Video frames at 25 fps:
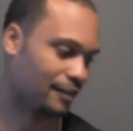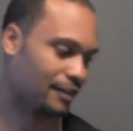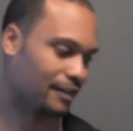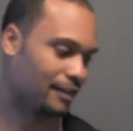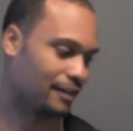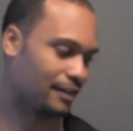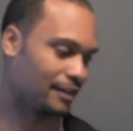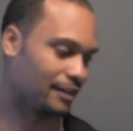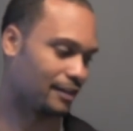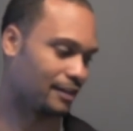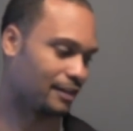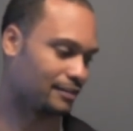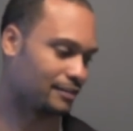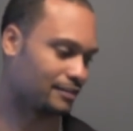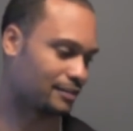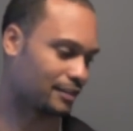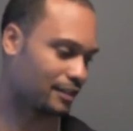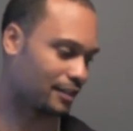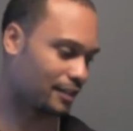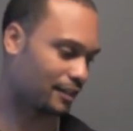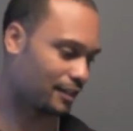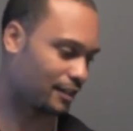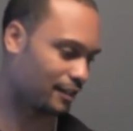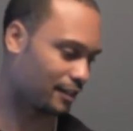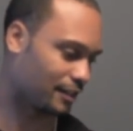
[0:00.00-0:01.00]
is
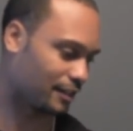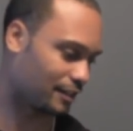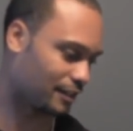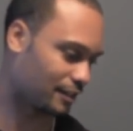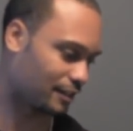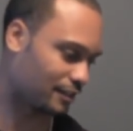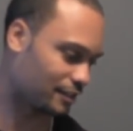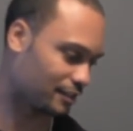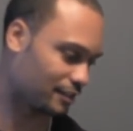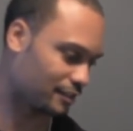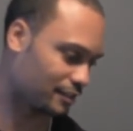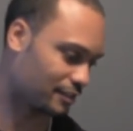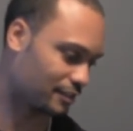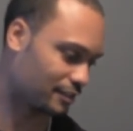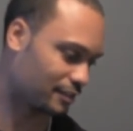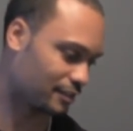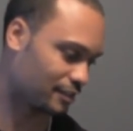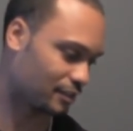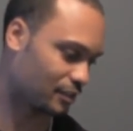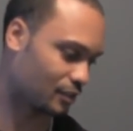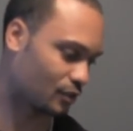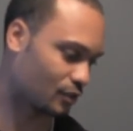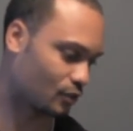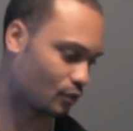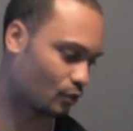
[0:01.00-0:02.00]

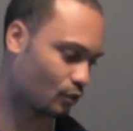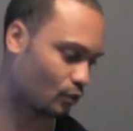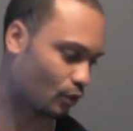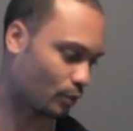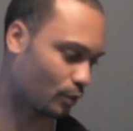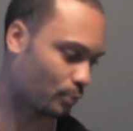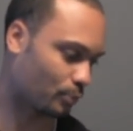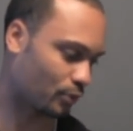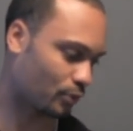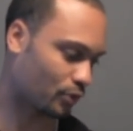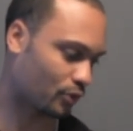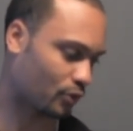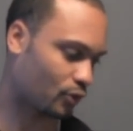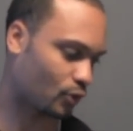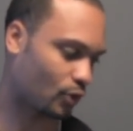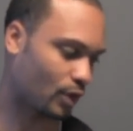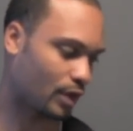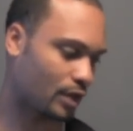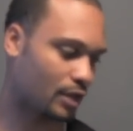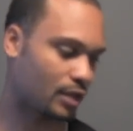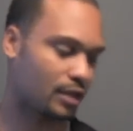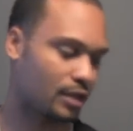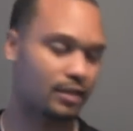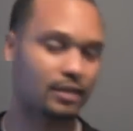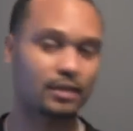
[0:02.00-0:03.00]
corporate
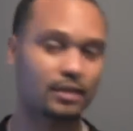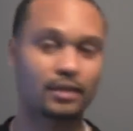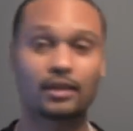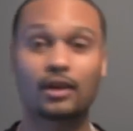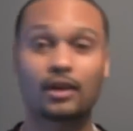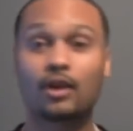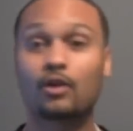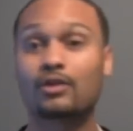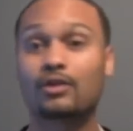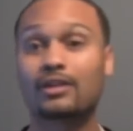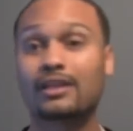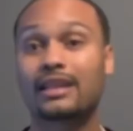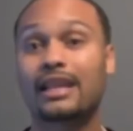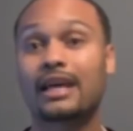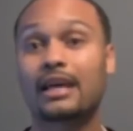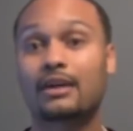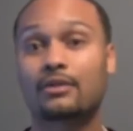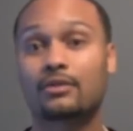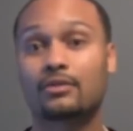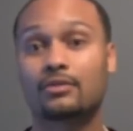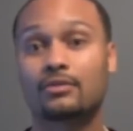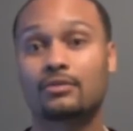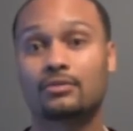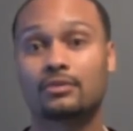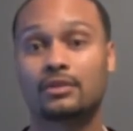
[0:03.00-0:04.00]
credit,
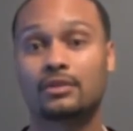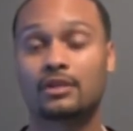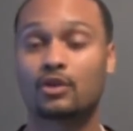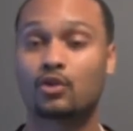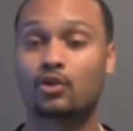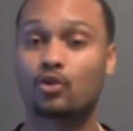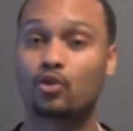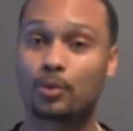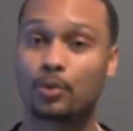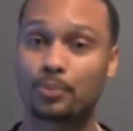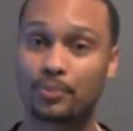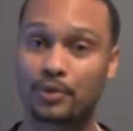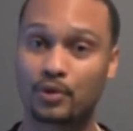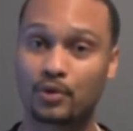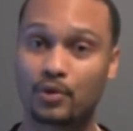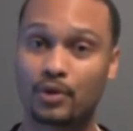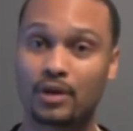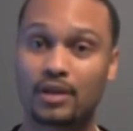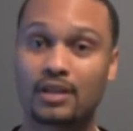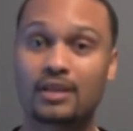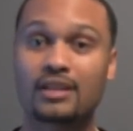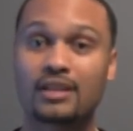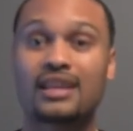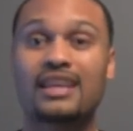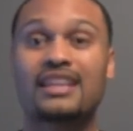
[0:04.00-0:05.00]
collateral, corporate
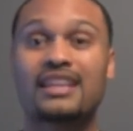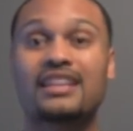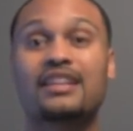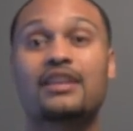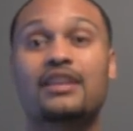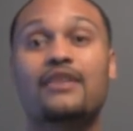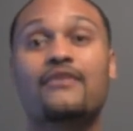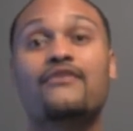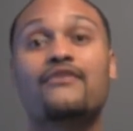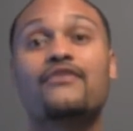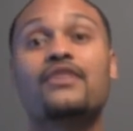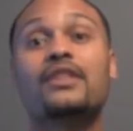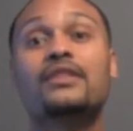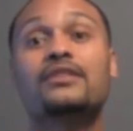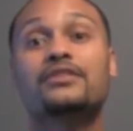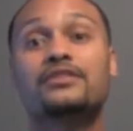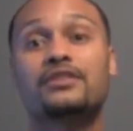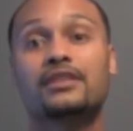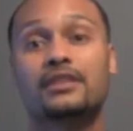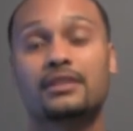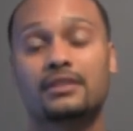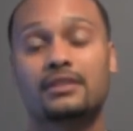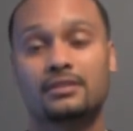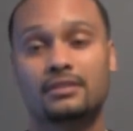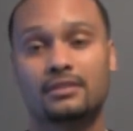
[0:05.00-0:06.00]
credit, and then the fifth
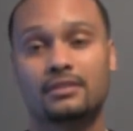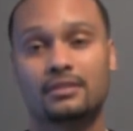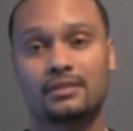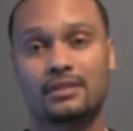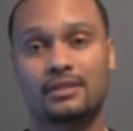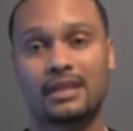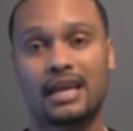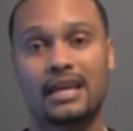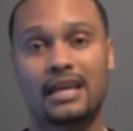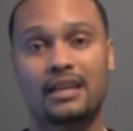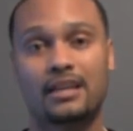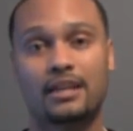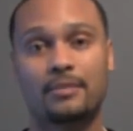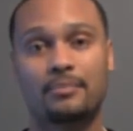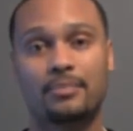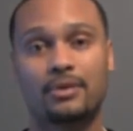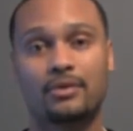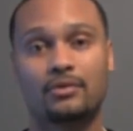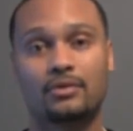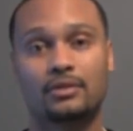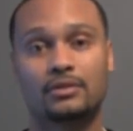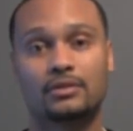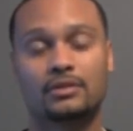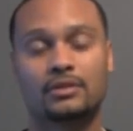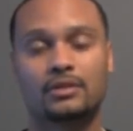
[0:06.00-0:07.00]
C, added a
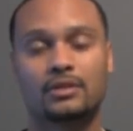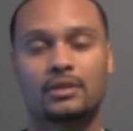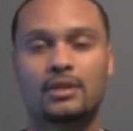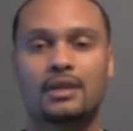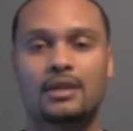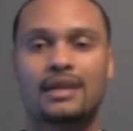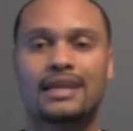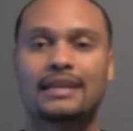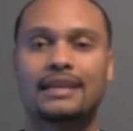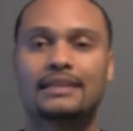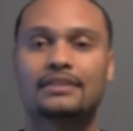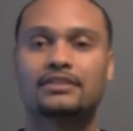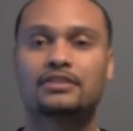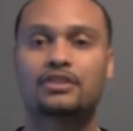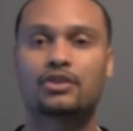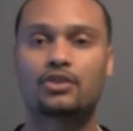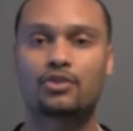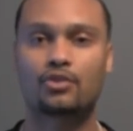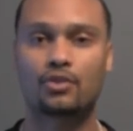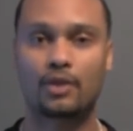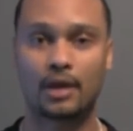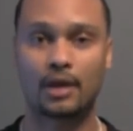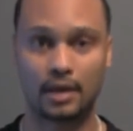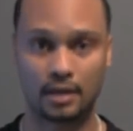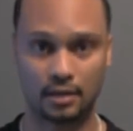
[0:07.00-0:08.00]
bonus, is
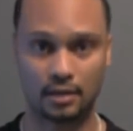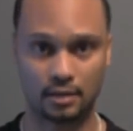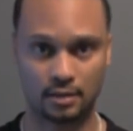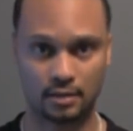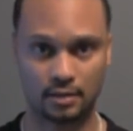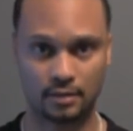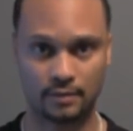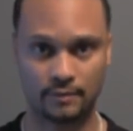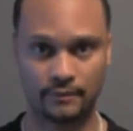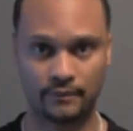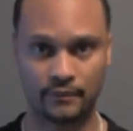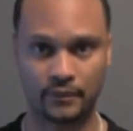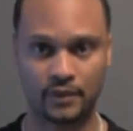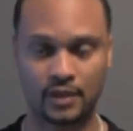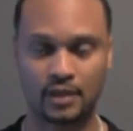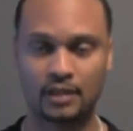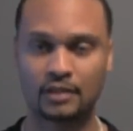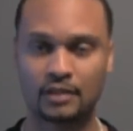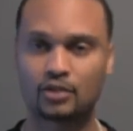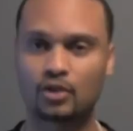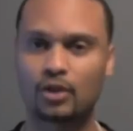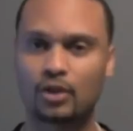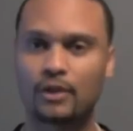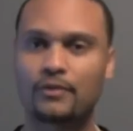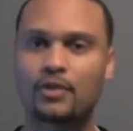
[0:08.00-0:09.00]
credit.
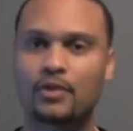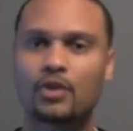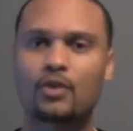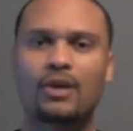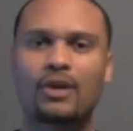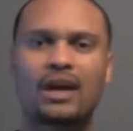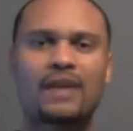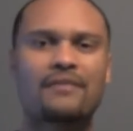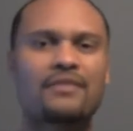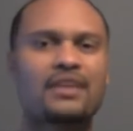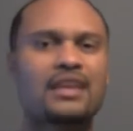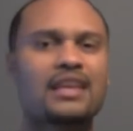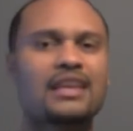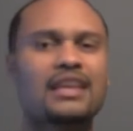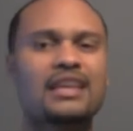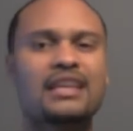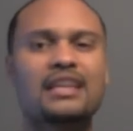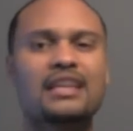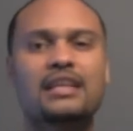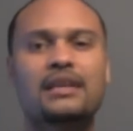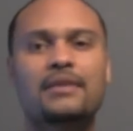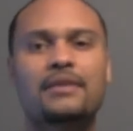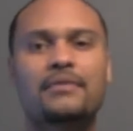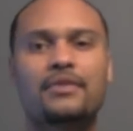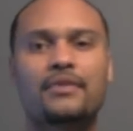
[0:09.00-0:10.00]
So if you don't have
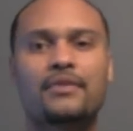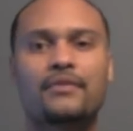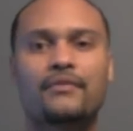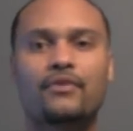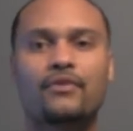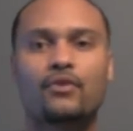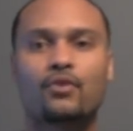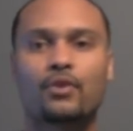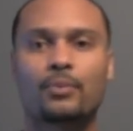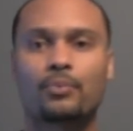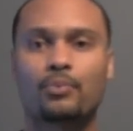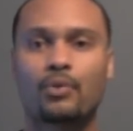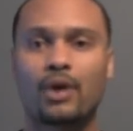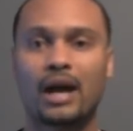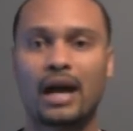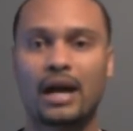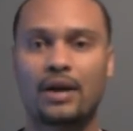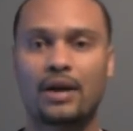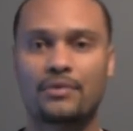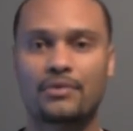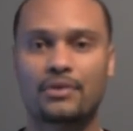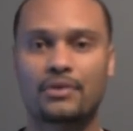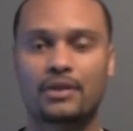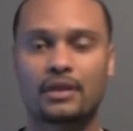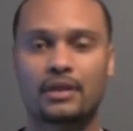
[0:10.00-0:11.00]
any of the four
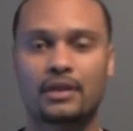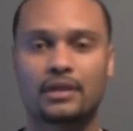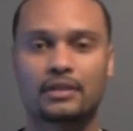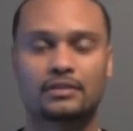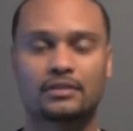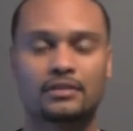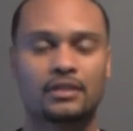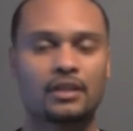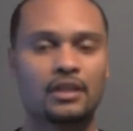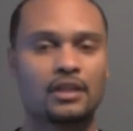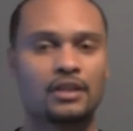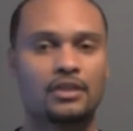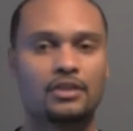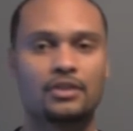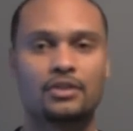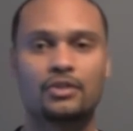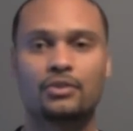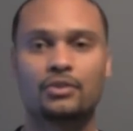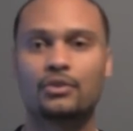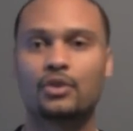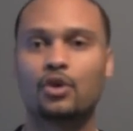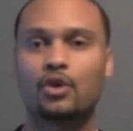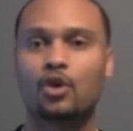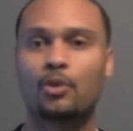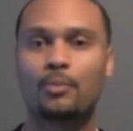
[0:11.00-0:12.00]
prior things, you
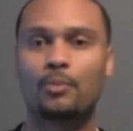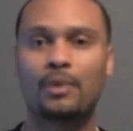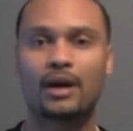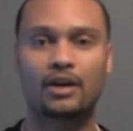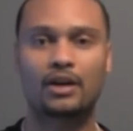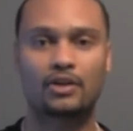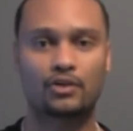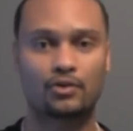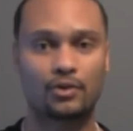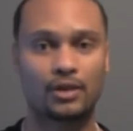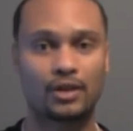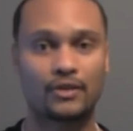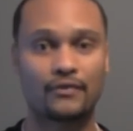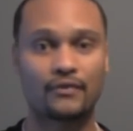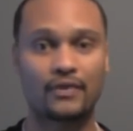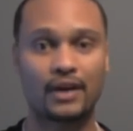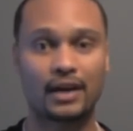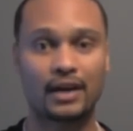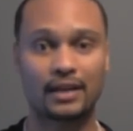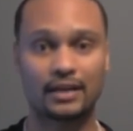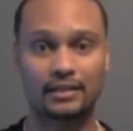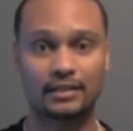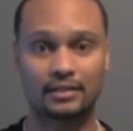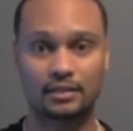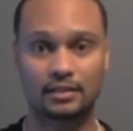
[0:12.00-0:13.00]
don't know about creative
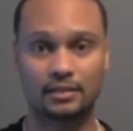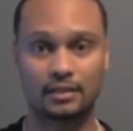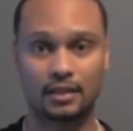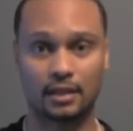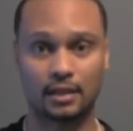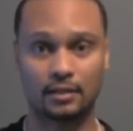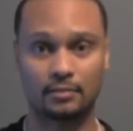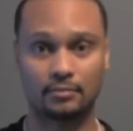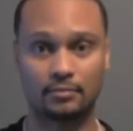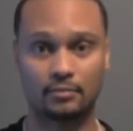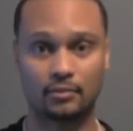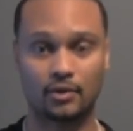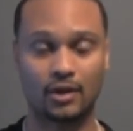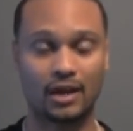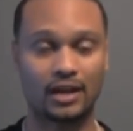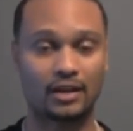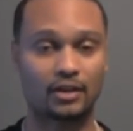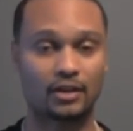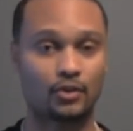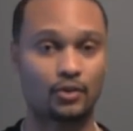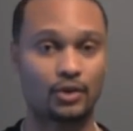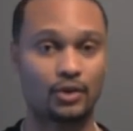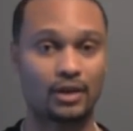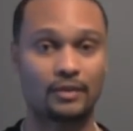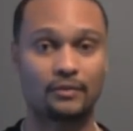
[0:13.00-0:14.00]
financing yet, or how to
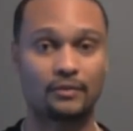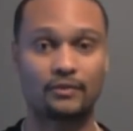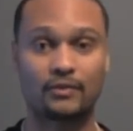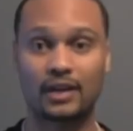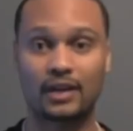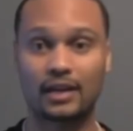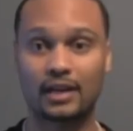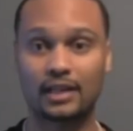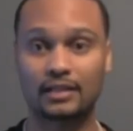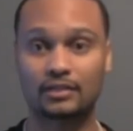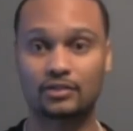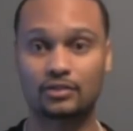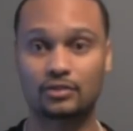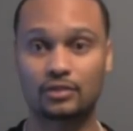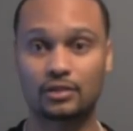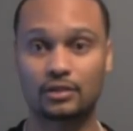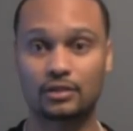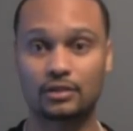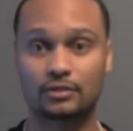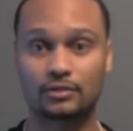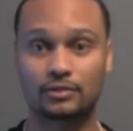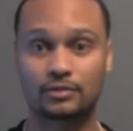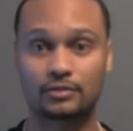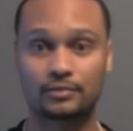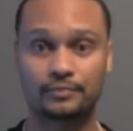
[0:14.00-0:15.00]
creative finance your
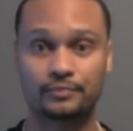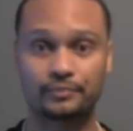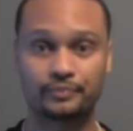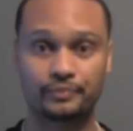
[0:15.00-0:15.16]
deals,